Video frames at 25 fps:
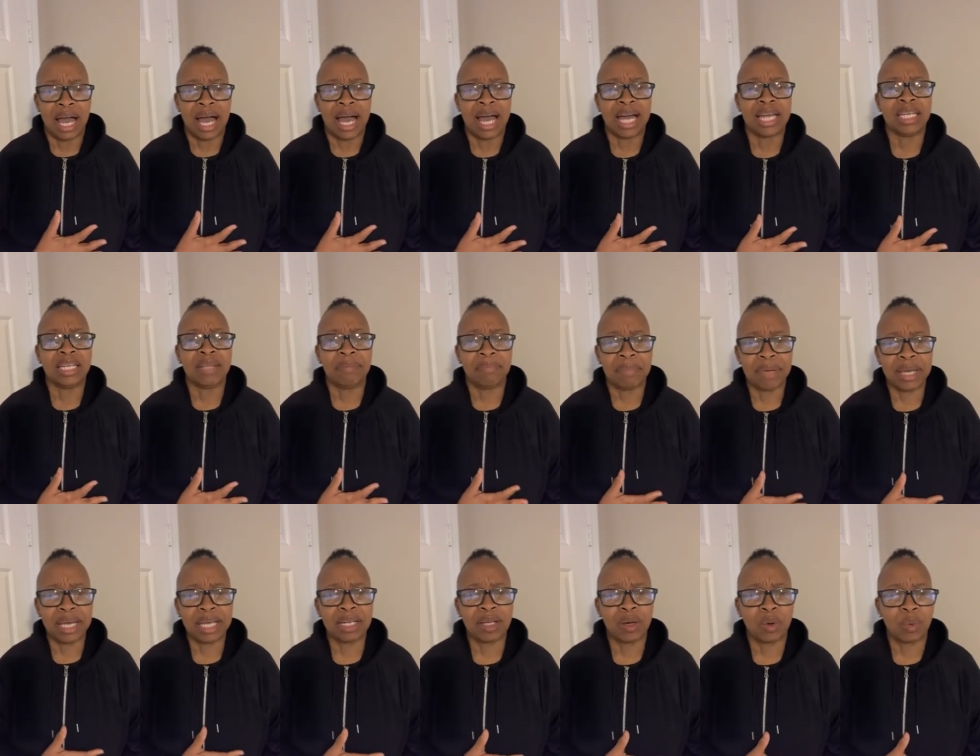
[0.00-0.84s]
And he
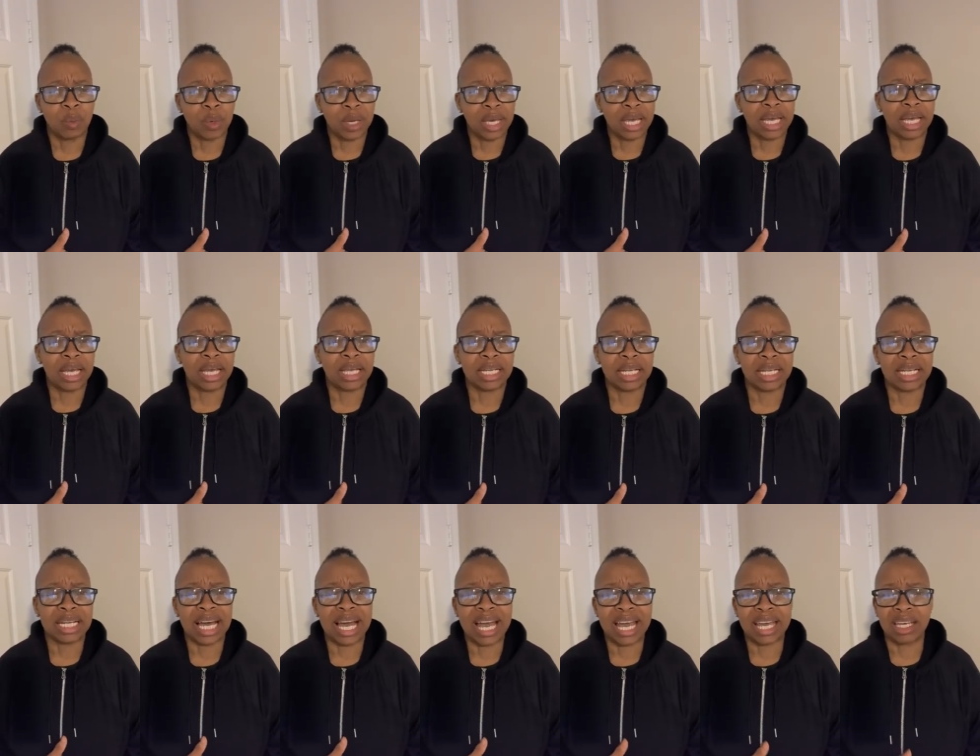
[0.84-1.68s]
made a way
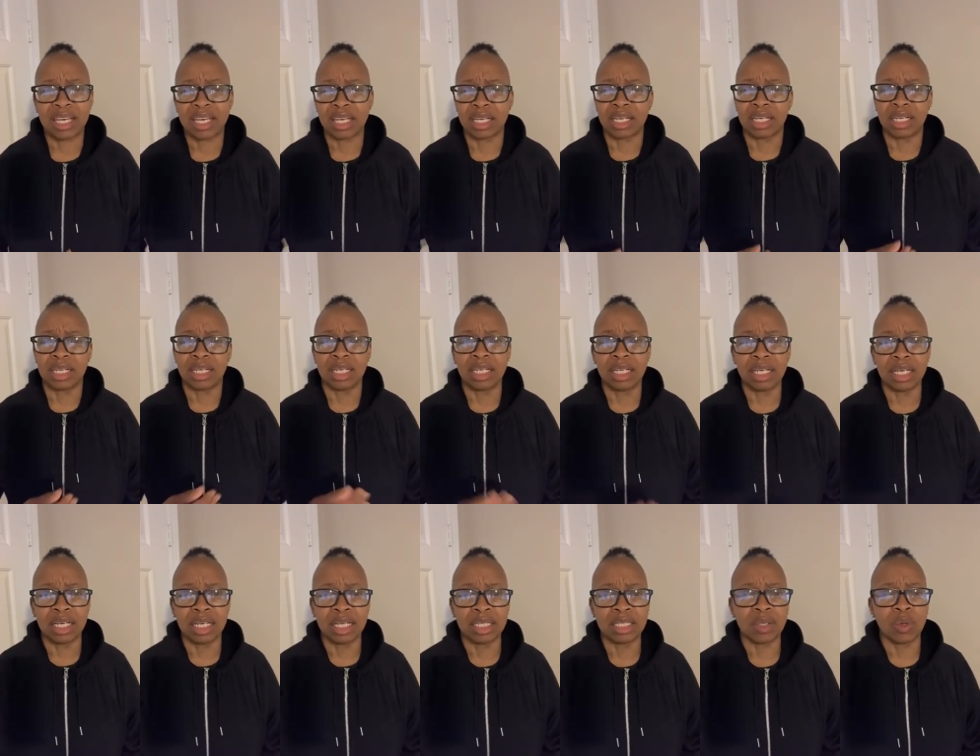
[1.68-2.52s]
that I could
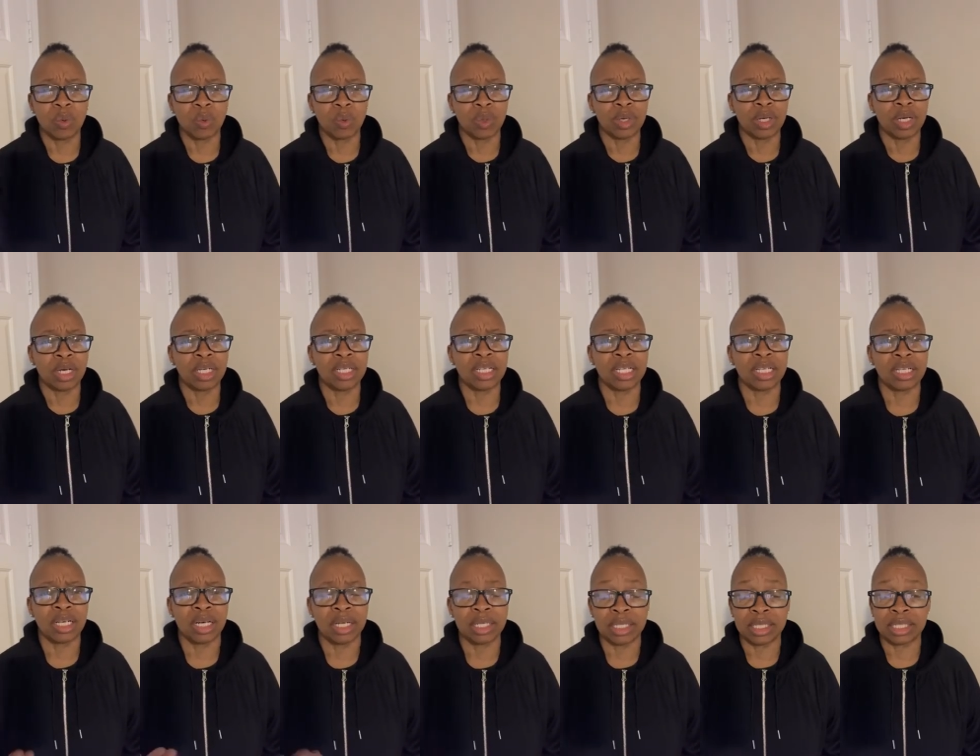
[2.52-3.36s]
learn the word and
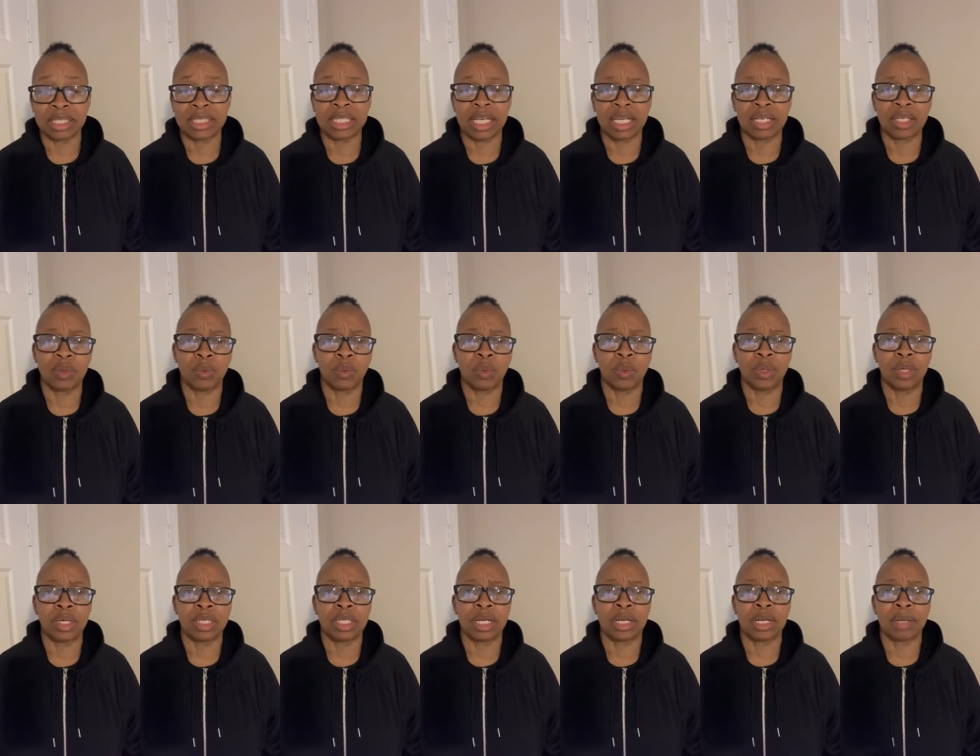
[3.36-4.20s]
understand the
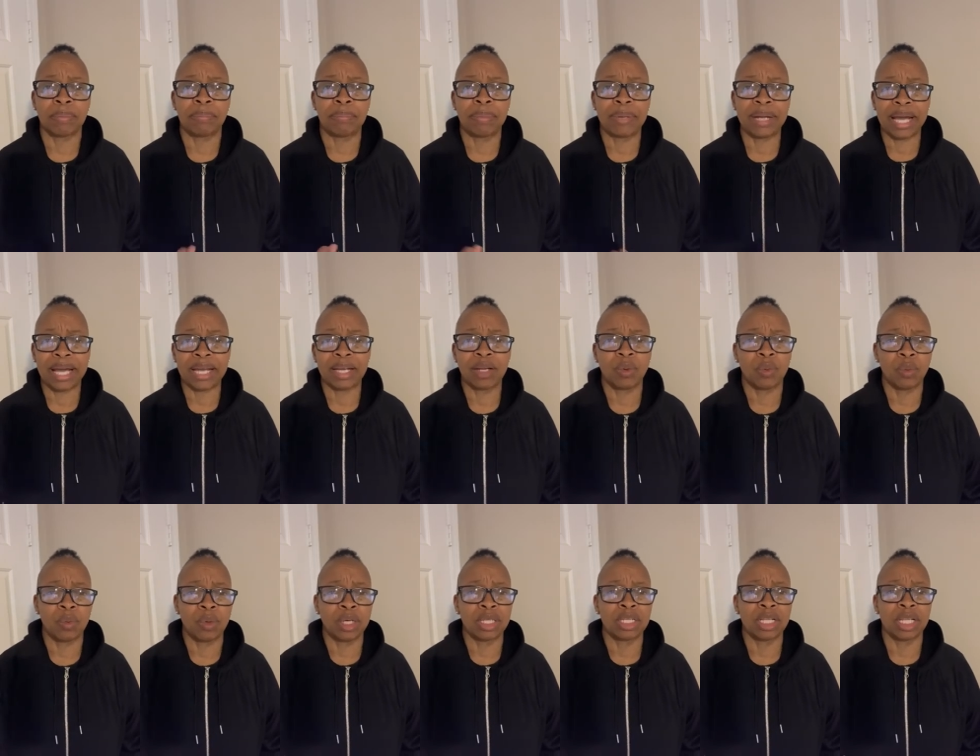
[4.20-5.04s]
word and apply the
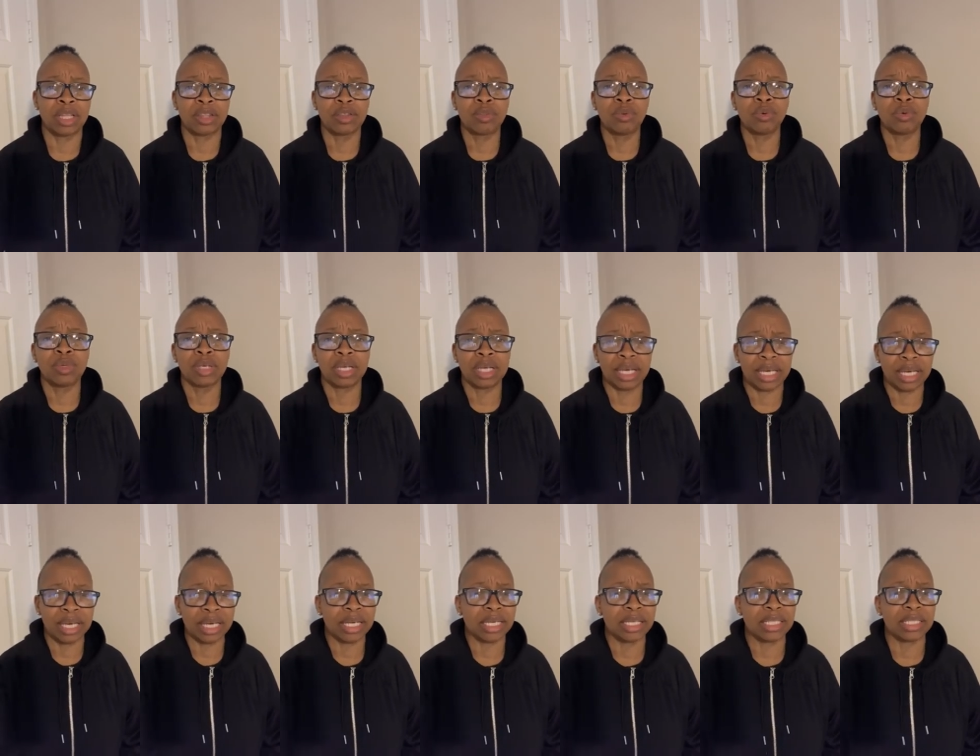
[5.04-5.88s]
word, and through
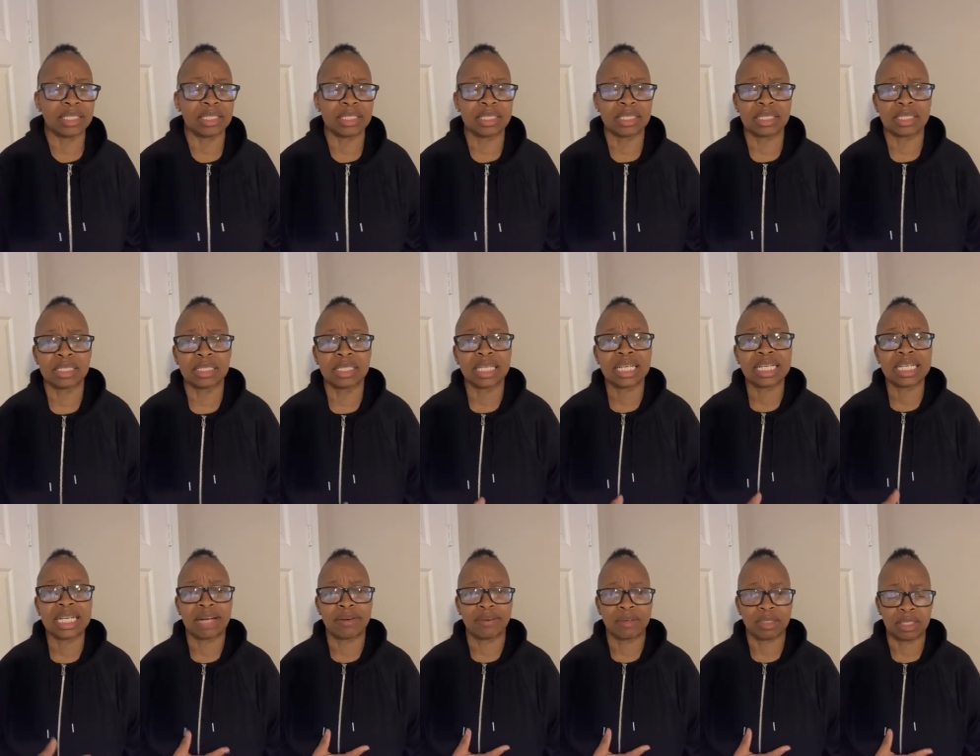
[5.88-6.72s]
years, the
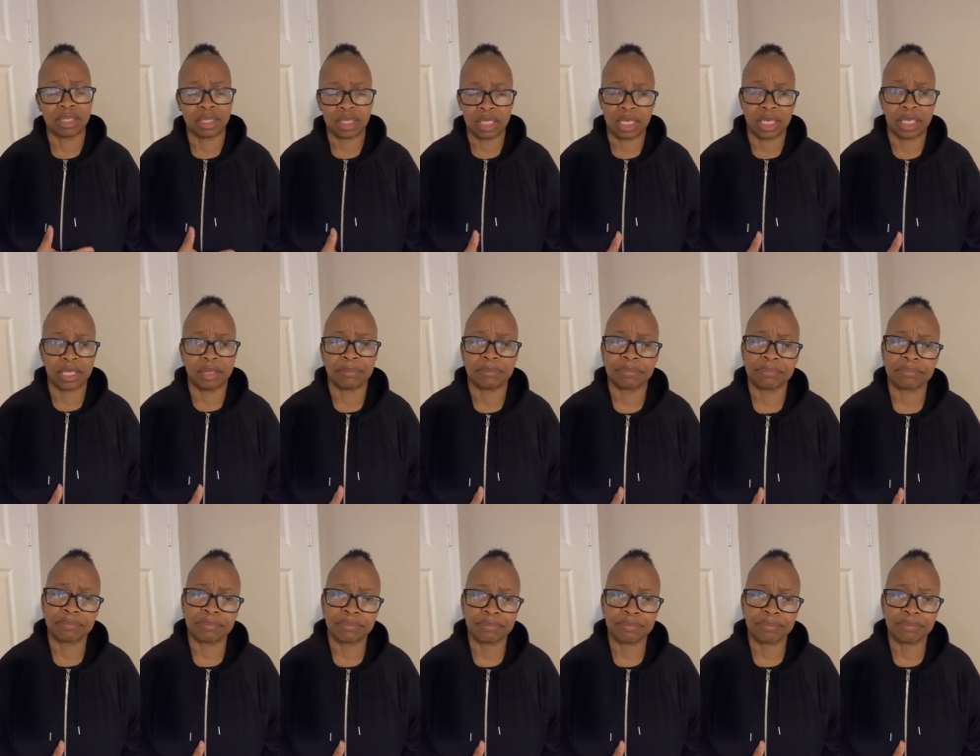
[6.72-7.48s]
clarity came.